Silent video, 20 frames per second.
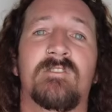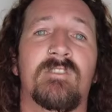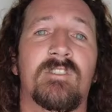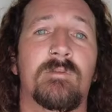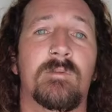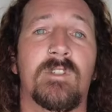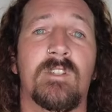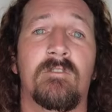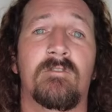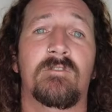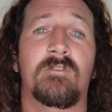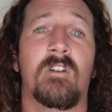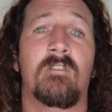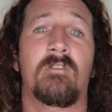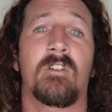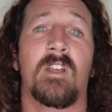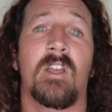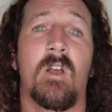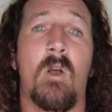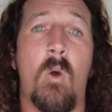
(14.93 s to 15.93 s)
Chris from Stoke for
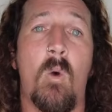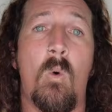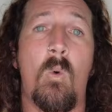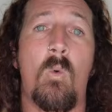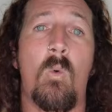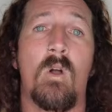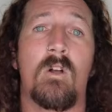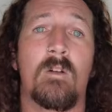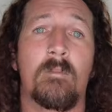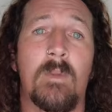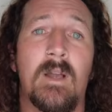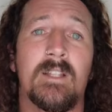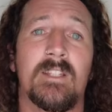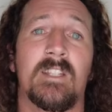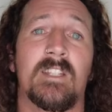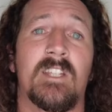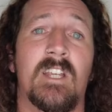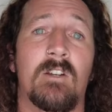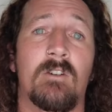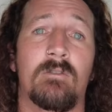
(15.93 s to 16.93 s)
Travel here, or welcome back to
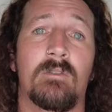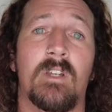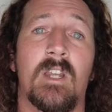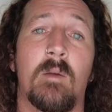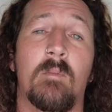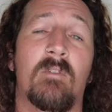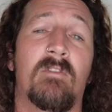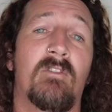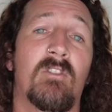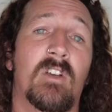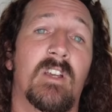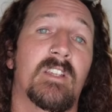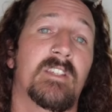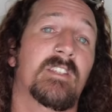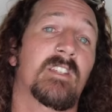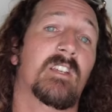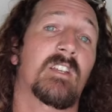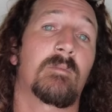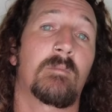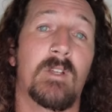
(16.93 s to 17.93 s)
the channel. Now before I get
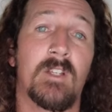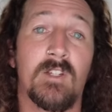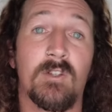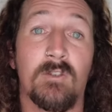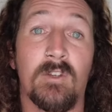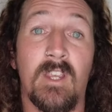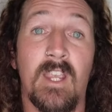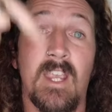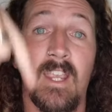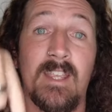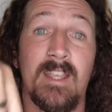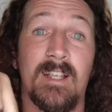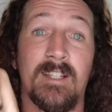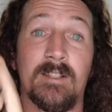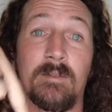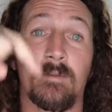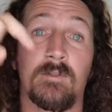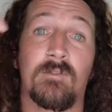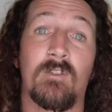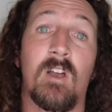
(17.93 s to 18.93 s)
started, make sure you hit that
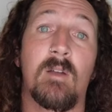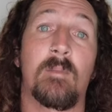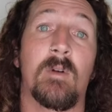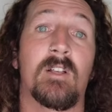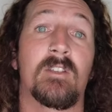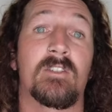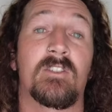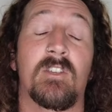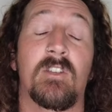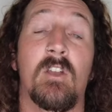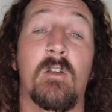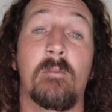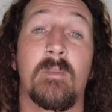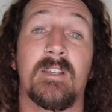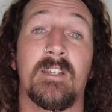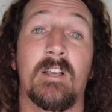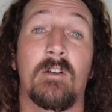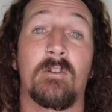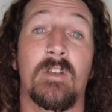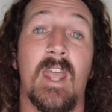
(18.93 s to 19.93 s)
subscribe button so you don't
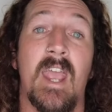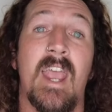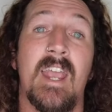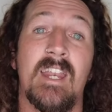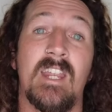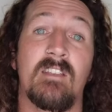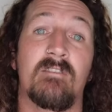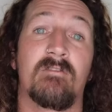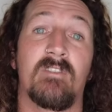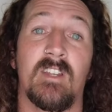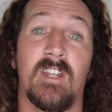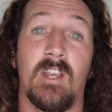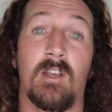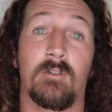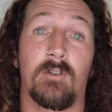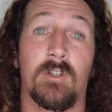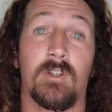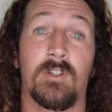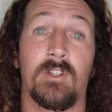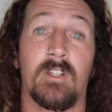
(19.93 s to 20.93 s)
miss out on any video
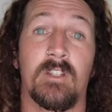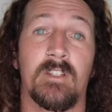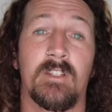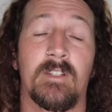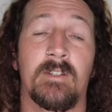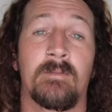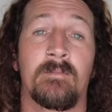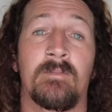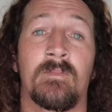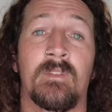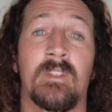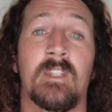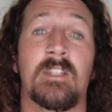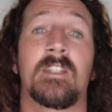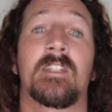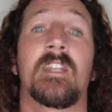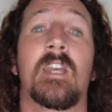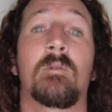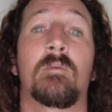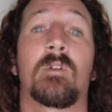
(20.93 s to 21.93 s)
goodness. Now
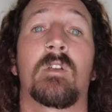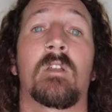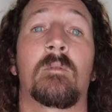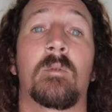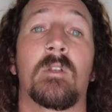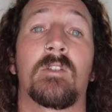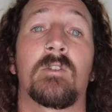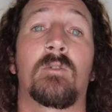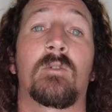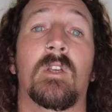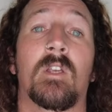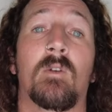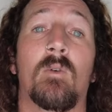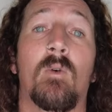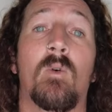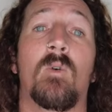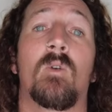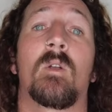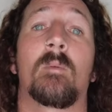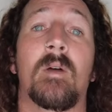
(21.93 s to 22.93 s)
today we're going to be talking
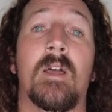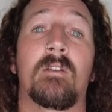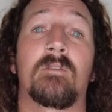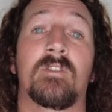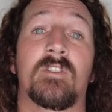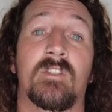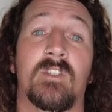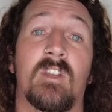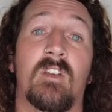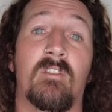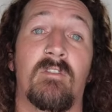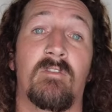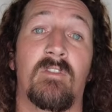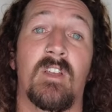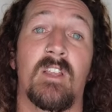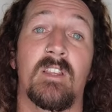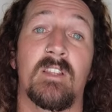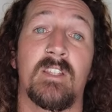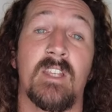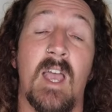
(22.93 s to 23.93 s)
all about surf
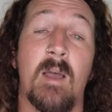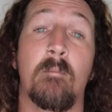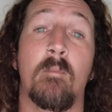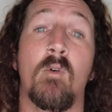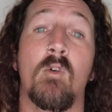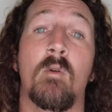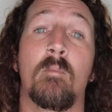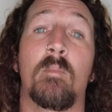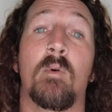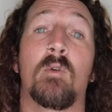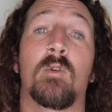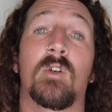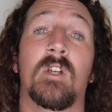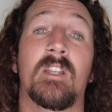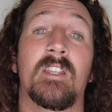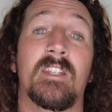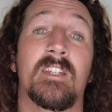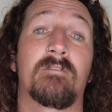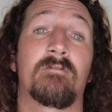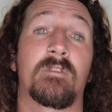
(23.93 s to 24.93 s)
fins, and more importantly
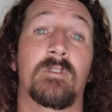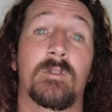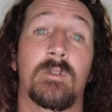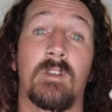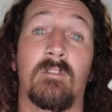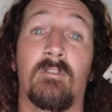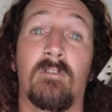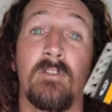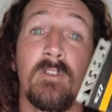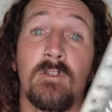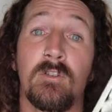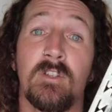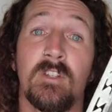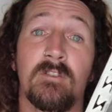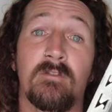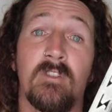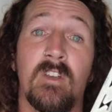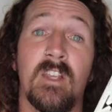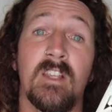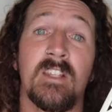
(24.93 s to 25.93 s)
the difference between
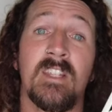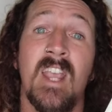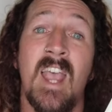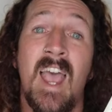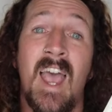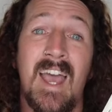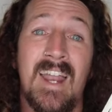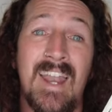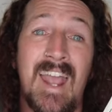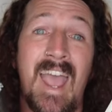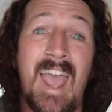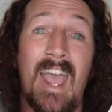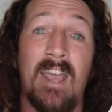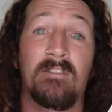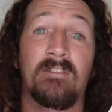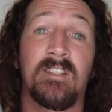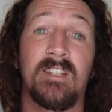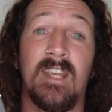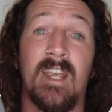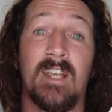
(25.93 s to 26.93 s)
Futures Fins and
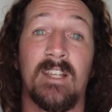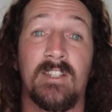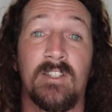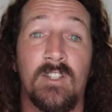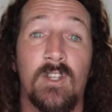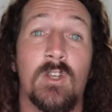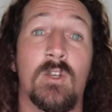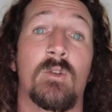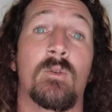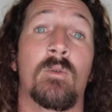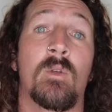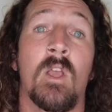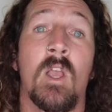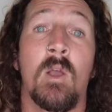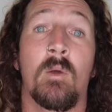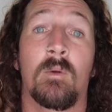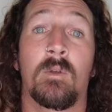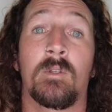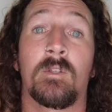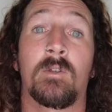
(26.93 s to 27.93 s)
FCS2.
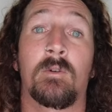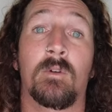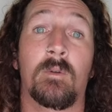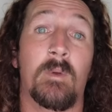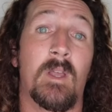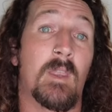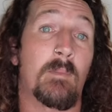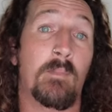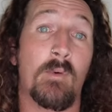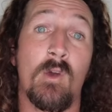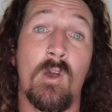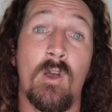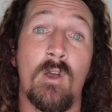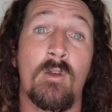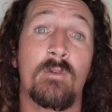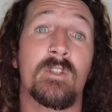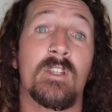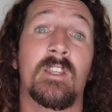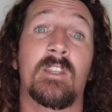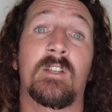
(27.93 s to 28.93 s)
We're going to be talking about the
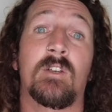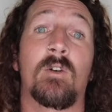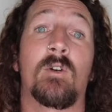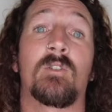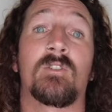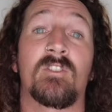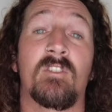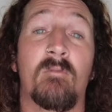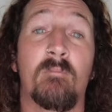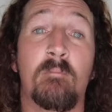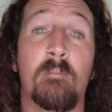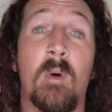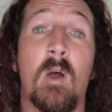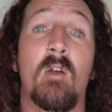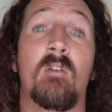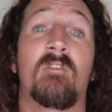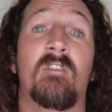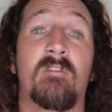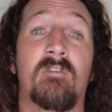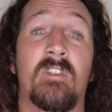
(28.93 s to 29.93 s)
pros and the cons of
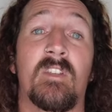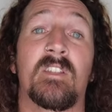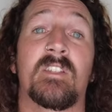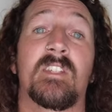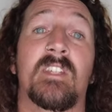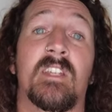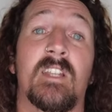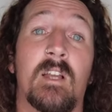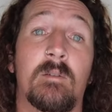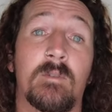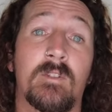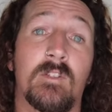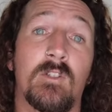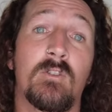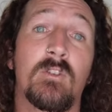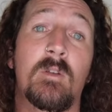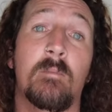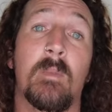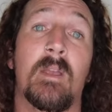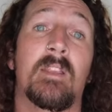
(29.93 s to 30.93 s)
both fin setups so
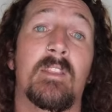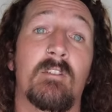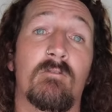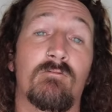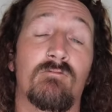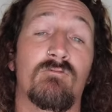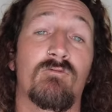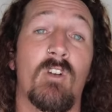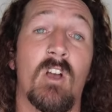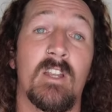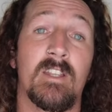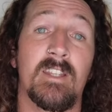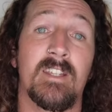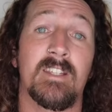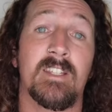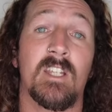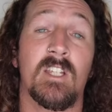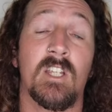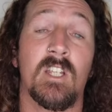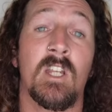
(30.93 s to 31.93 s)
you can make the right
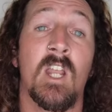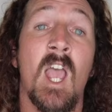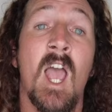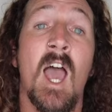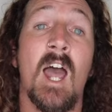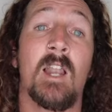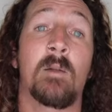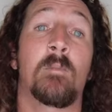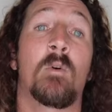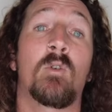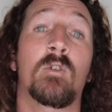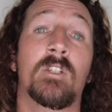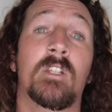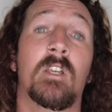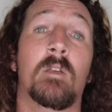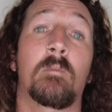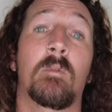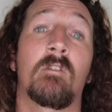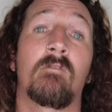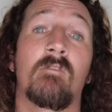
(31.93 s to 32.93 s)
decision. And I'm also
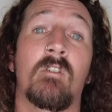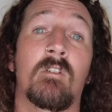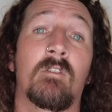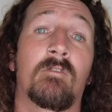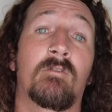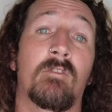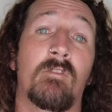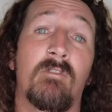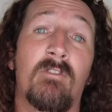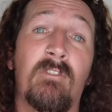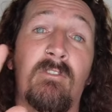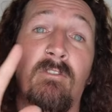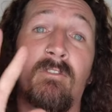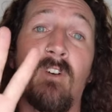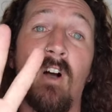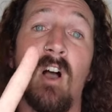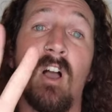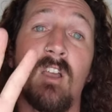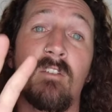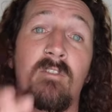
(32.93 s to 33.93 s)
going to be running through
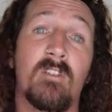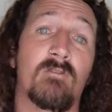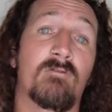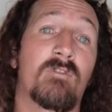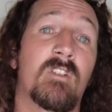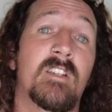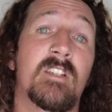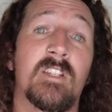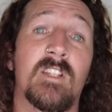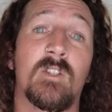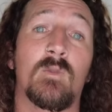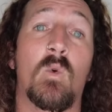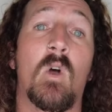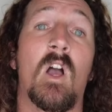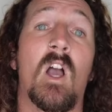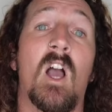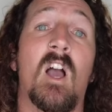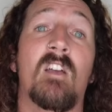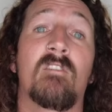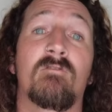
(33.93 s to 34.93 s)
5 reasons
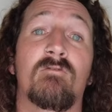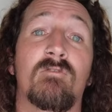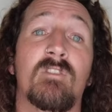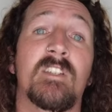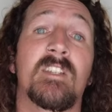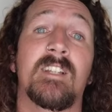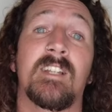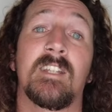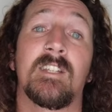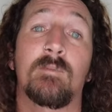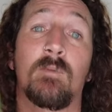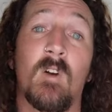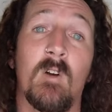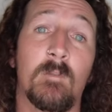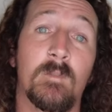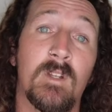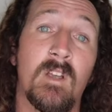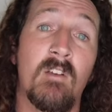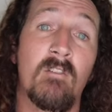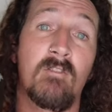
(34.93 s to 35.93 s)
why I've recently
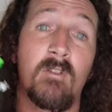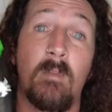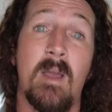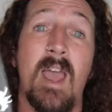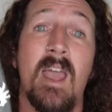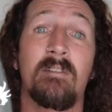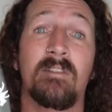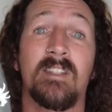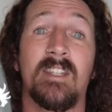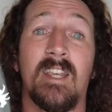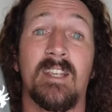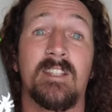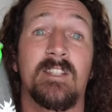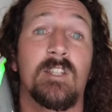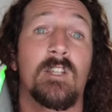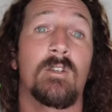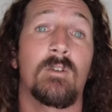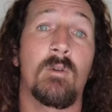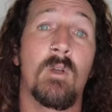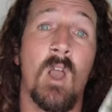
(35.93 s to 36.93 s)
swapped from
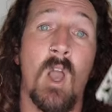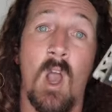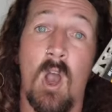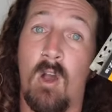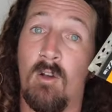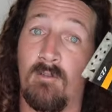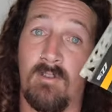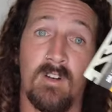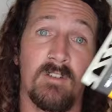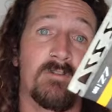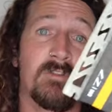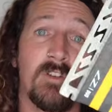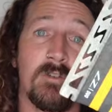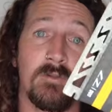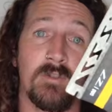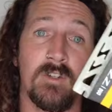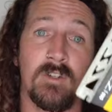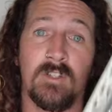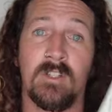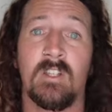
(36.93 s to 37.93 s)
FCS2 over to
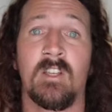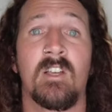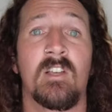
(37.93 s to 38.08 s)
Futures.